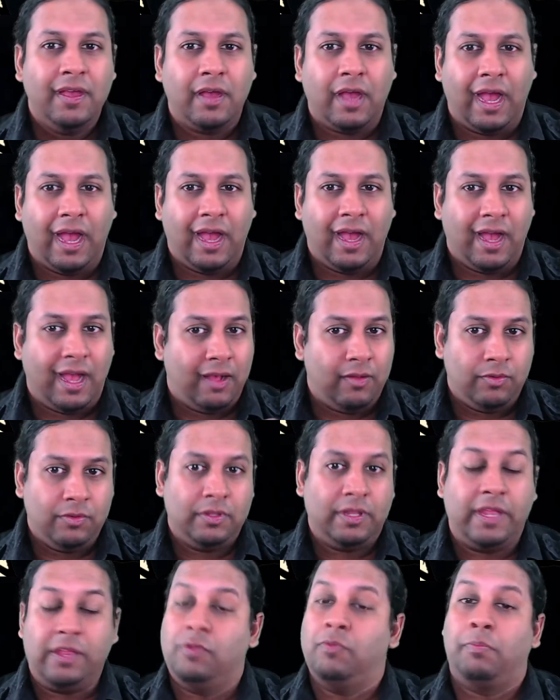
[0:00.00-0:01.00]
I will
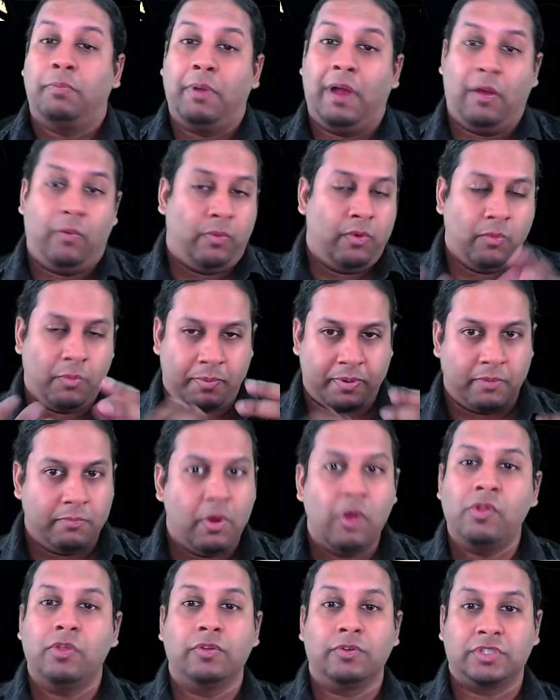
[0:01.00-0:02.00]
let you, we will
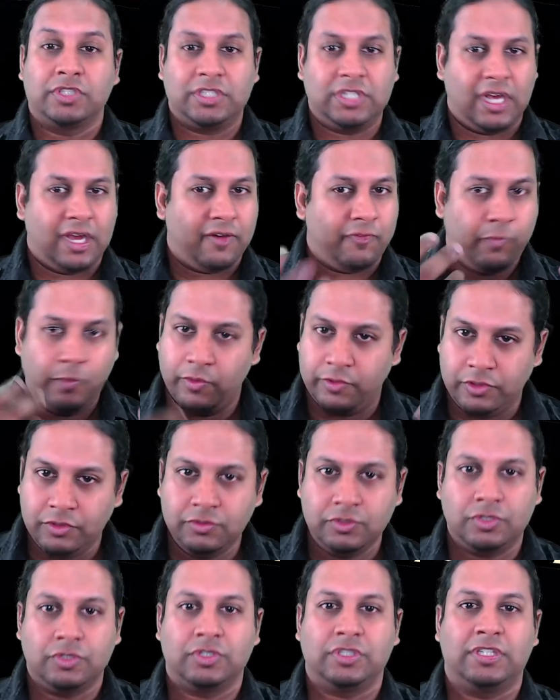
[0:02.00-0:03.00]
promote your stuff, we'll
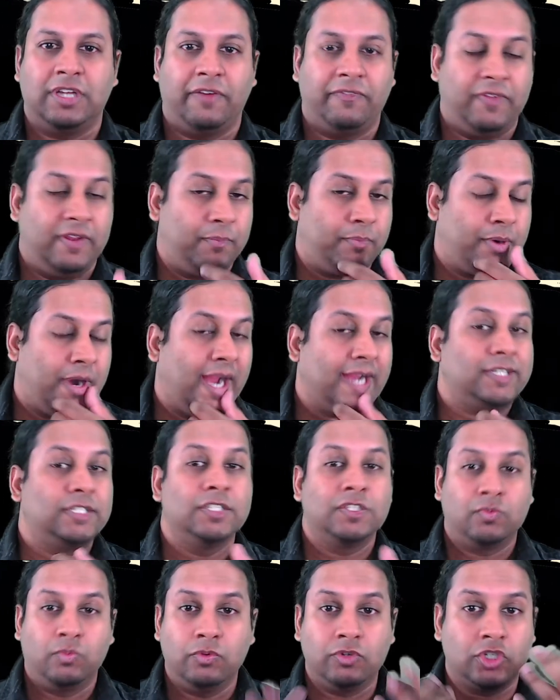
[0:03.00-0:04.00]
use your stuff in
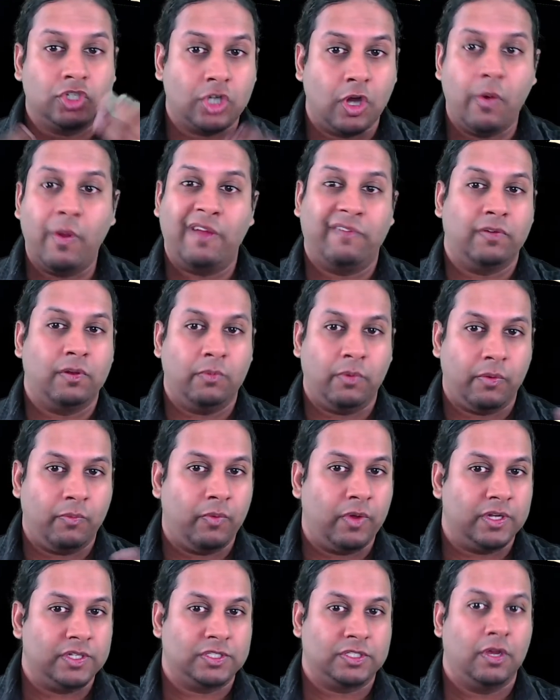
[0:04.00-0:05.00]
practice, we'll show everyone
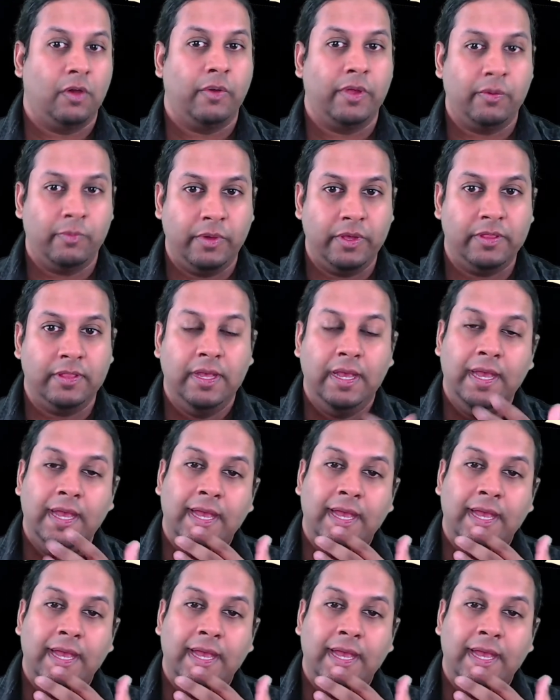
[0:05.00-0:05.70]
what it's going with,